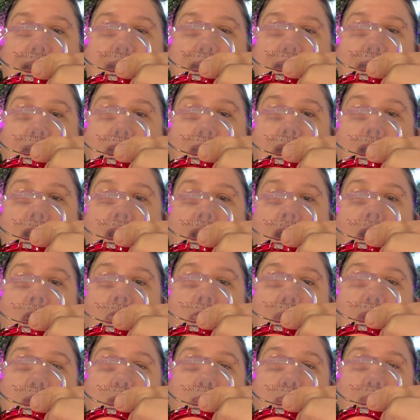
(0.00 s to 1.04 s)
is the Glow
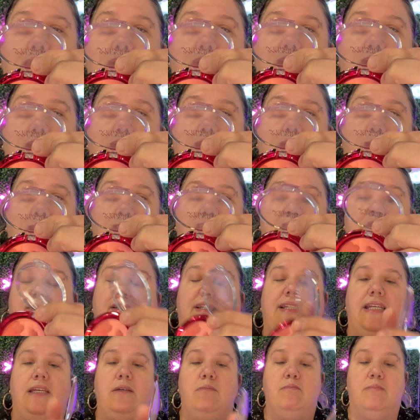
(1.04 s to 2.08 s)
and Mood
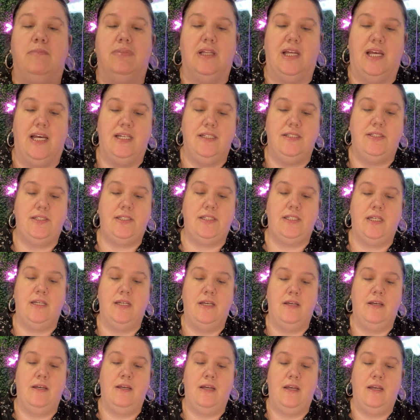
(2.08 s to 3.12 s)
Boosting Blush.
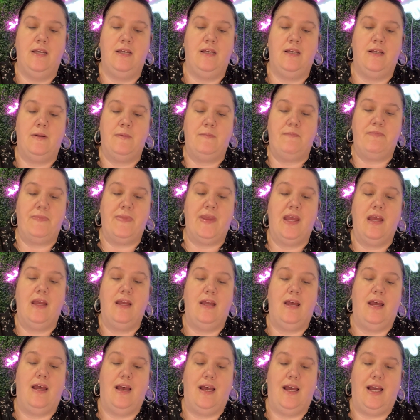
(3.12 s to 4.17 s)

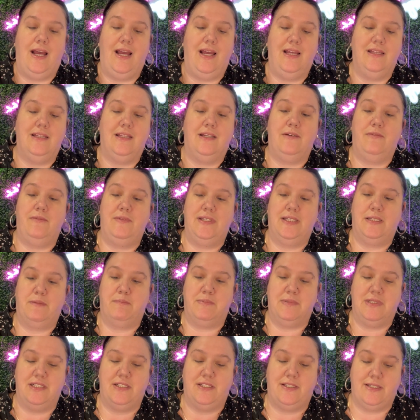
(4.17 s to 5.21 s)
I love this
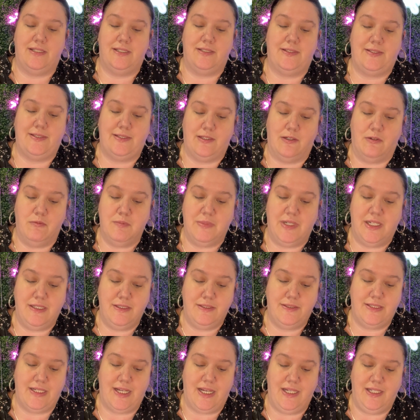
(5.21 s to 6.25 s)
blush so
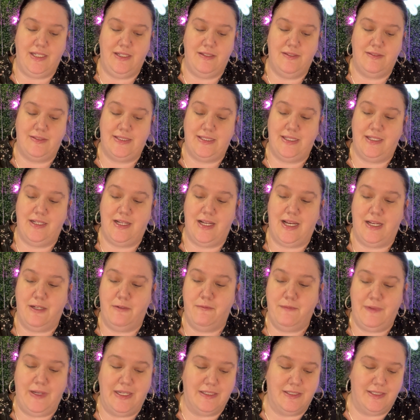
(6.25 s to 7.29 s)
much. I use it on
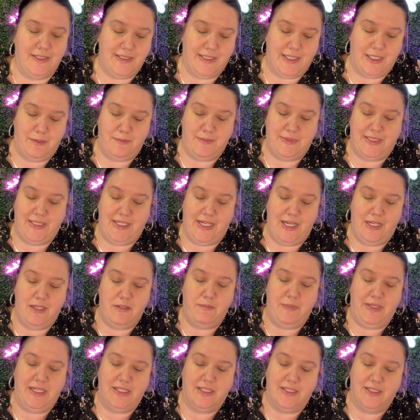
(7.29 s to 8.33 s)
Valentine's Day
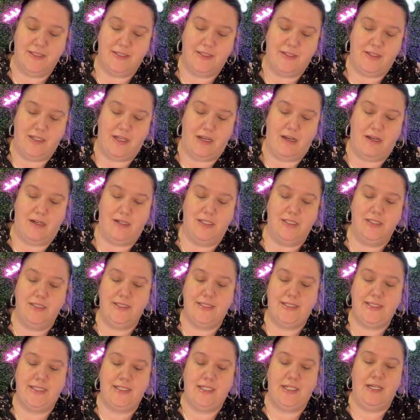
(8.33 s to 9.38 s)
because of the
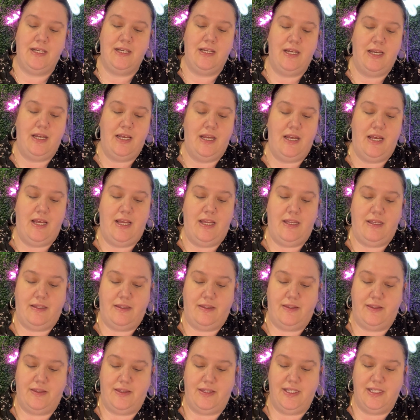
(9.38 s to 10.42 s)
hearts.
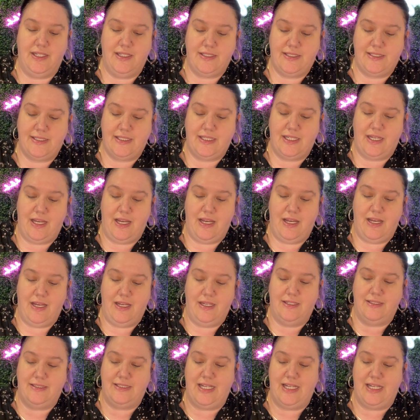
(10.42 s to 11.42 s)
This is